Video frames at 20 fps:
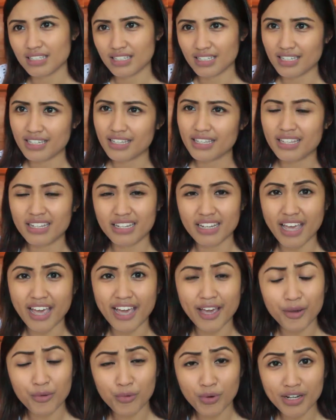And
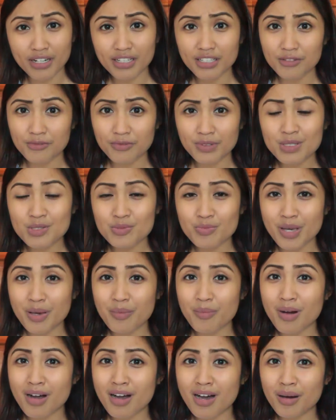I want to convince my
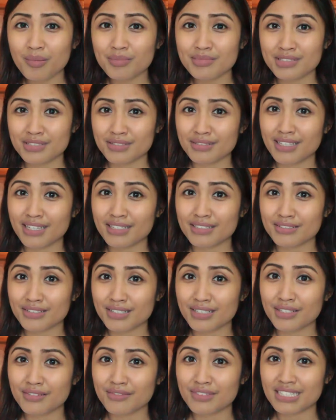mom to get
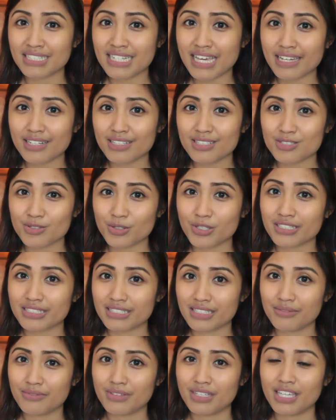rid of the dinosaur
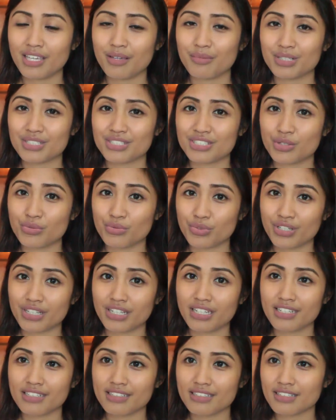TV, but she
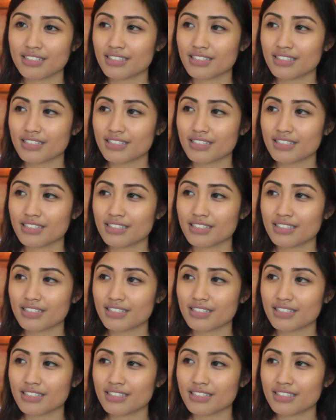wouldn't